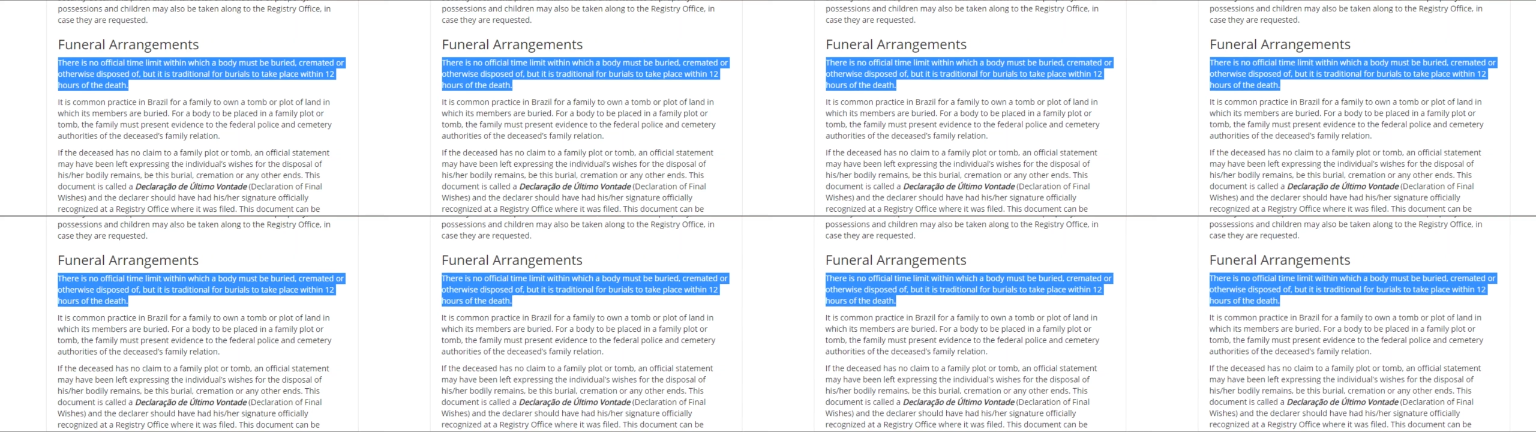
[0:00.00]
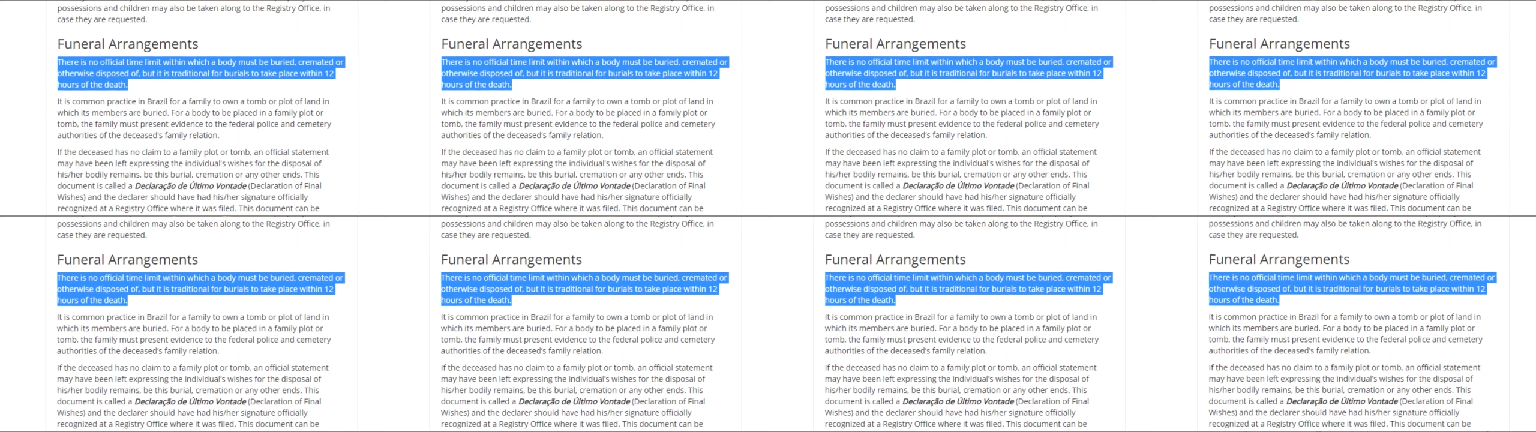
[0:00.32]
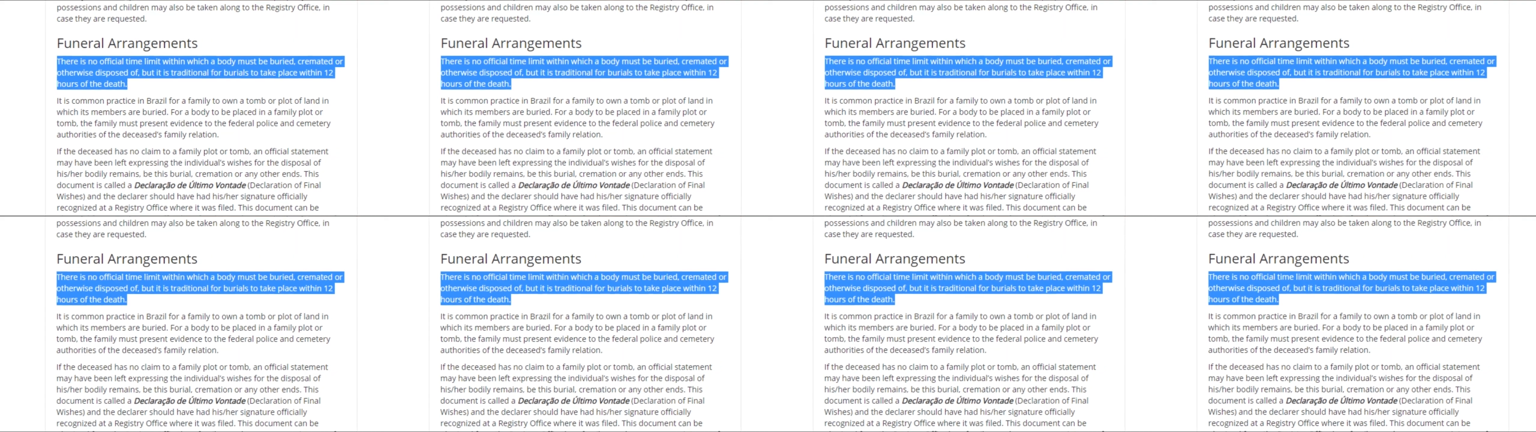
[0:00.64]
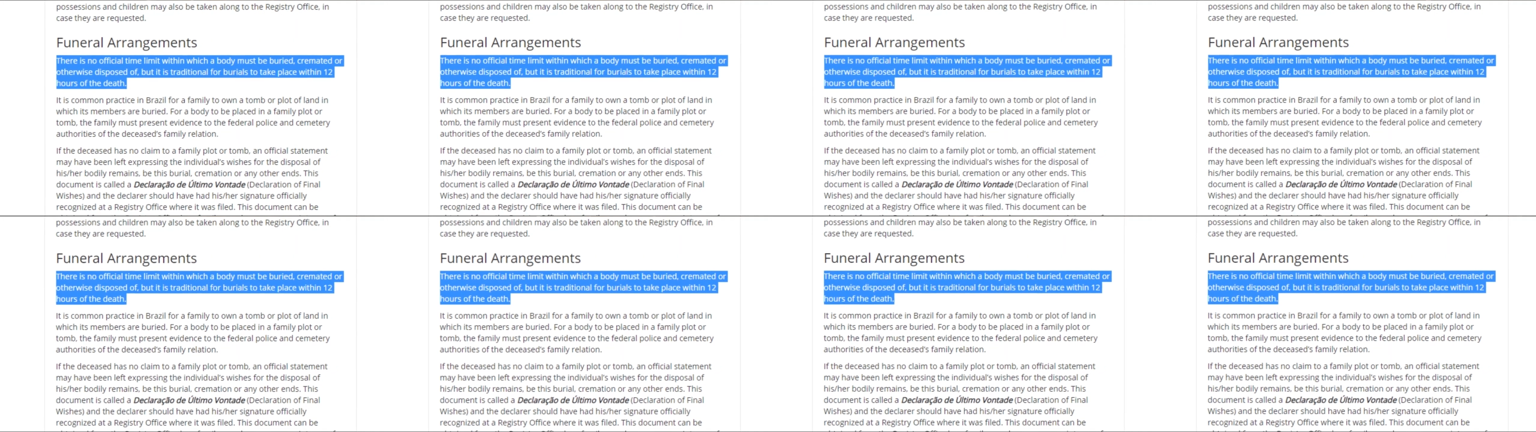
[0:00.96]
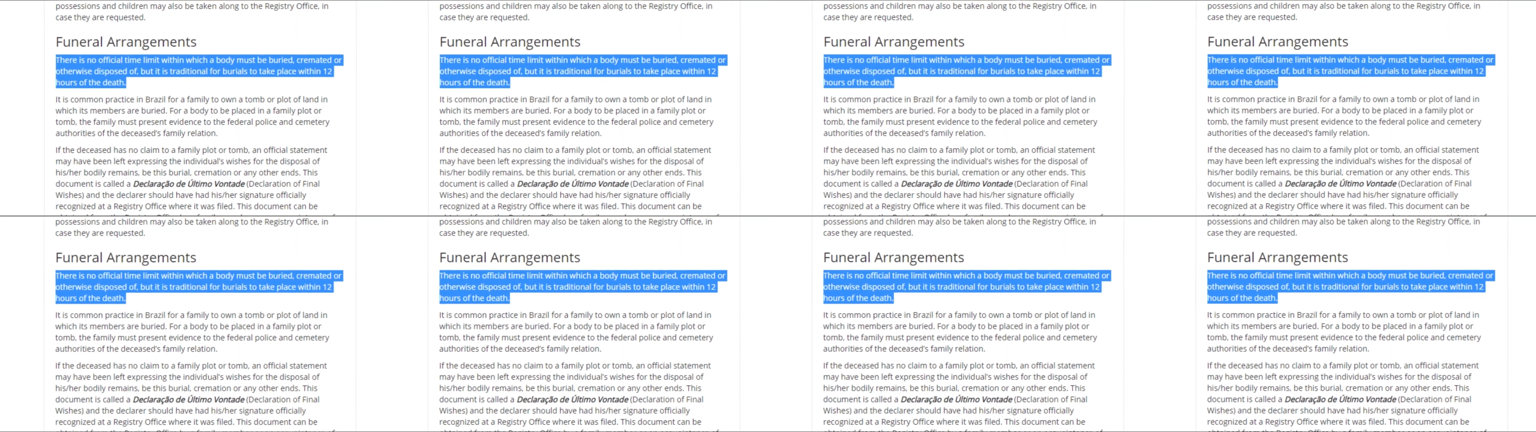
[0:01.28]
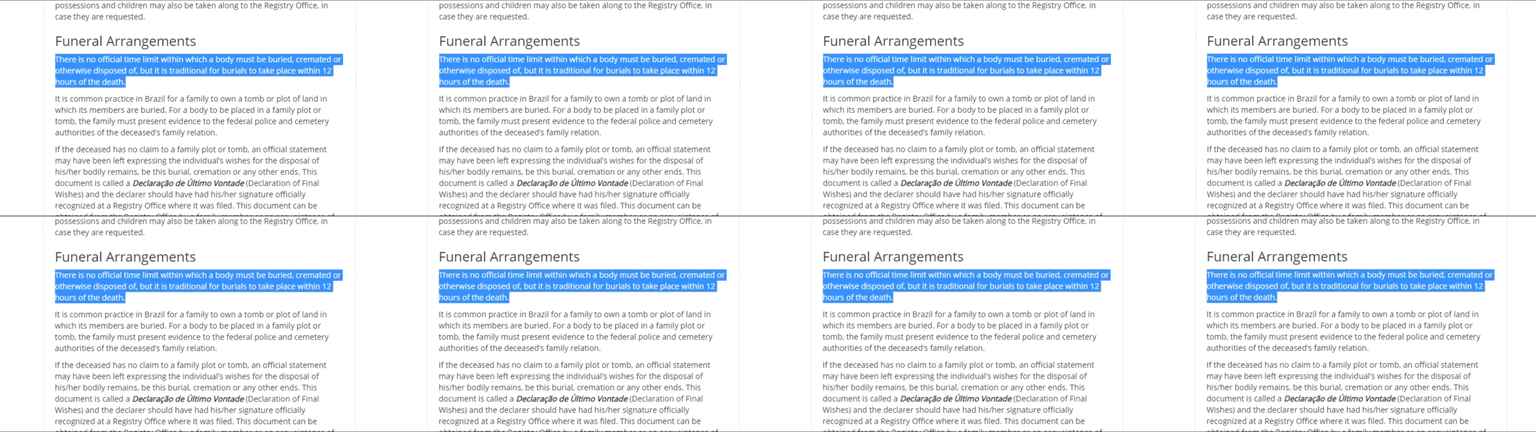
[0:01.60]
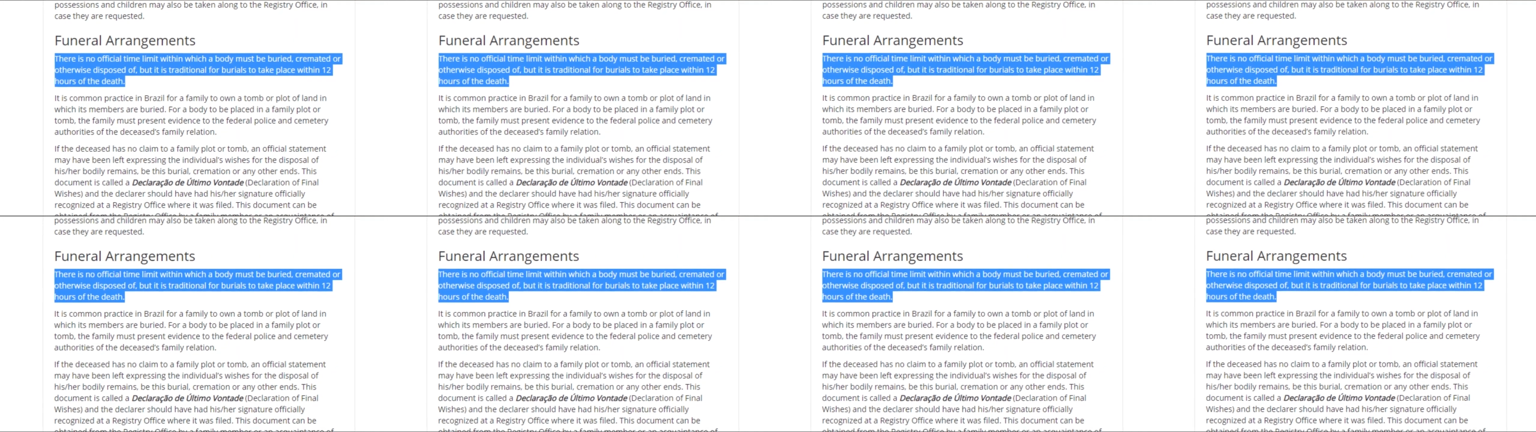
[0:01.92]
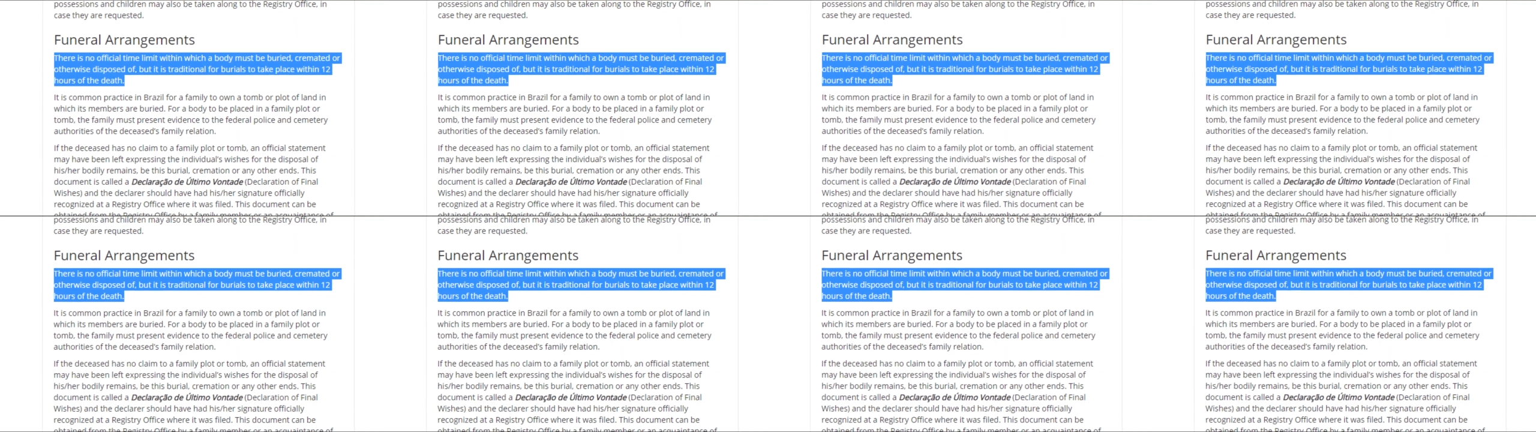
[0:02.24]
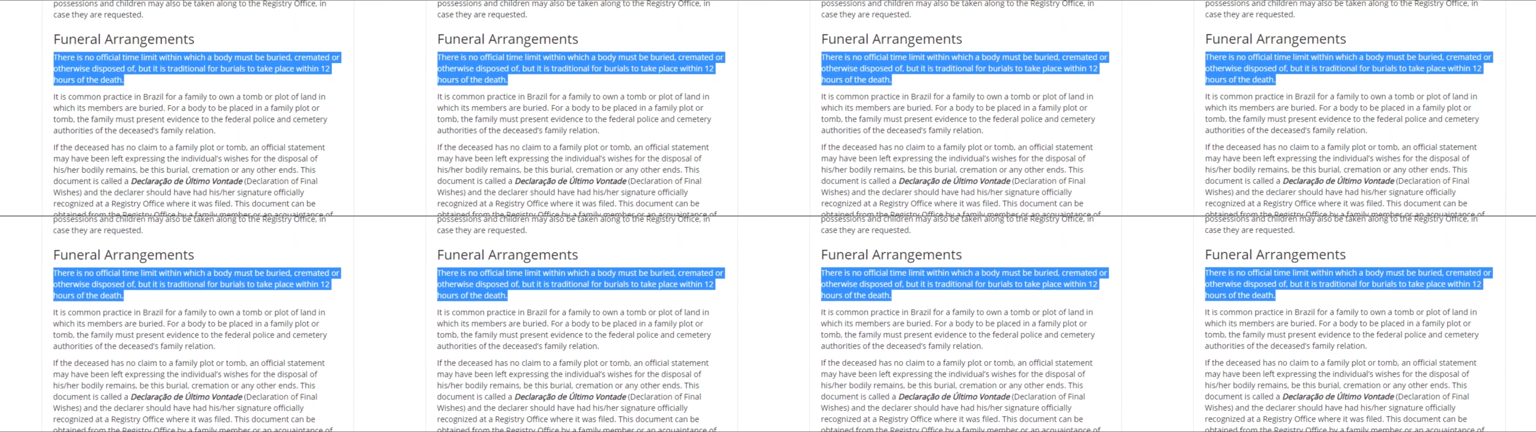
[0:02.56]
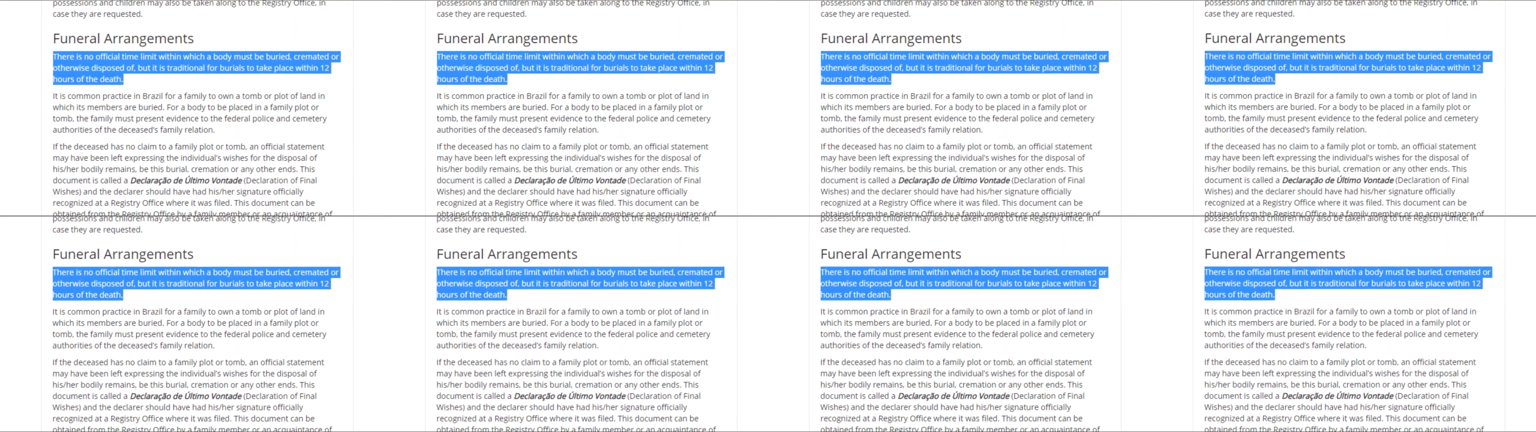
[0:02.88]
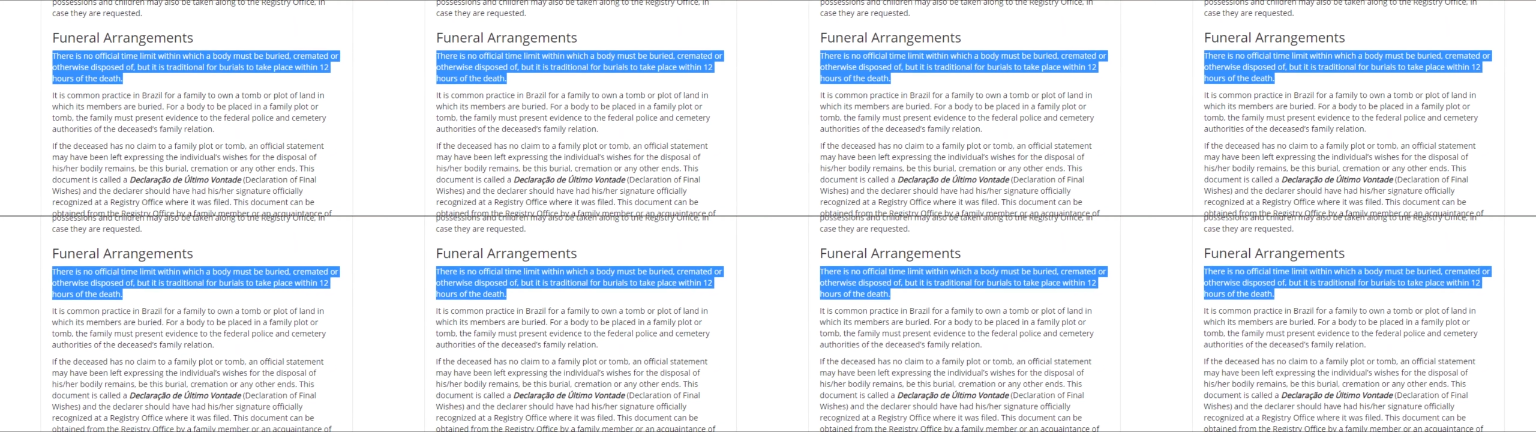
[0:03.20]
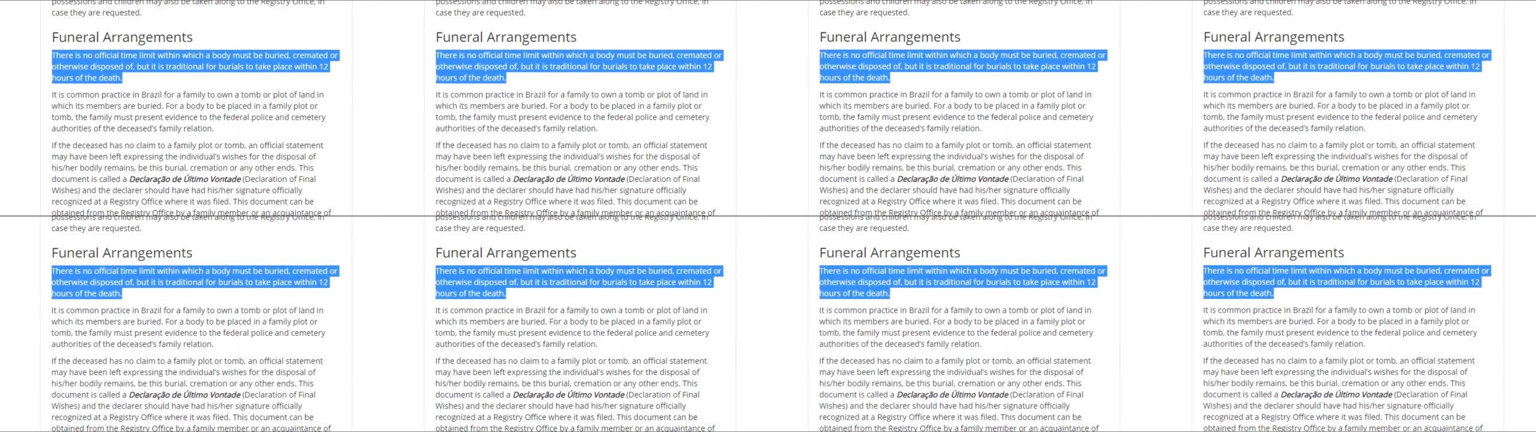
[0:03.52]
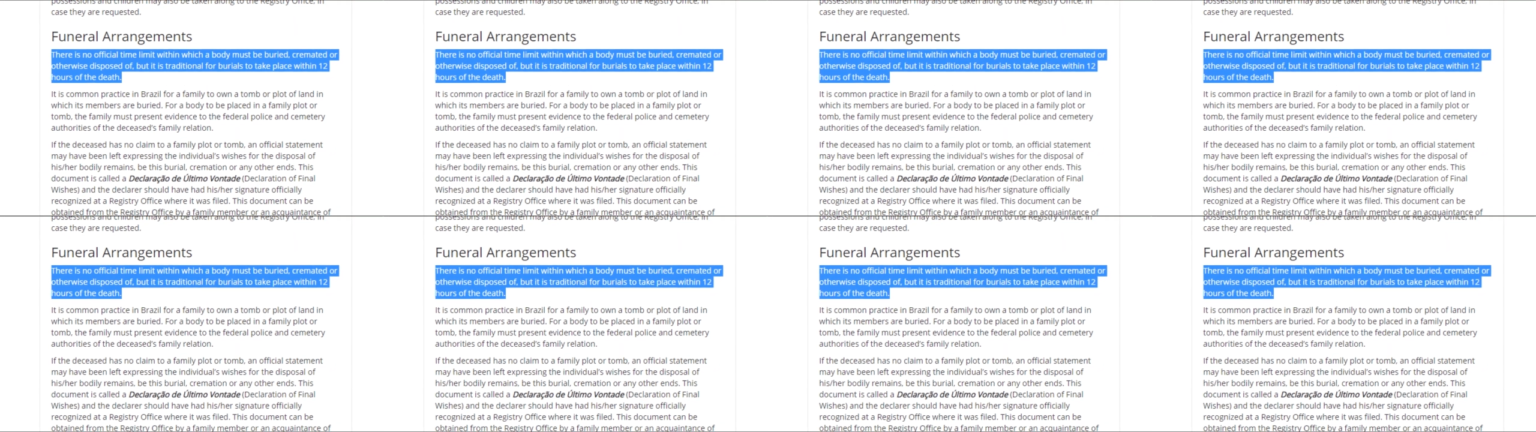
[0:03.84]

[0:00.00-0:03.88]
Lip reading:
Nobody's mouth can be seen.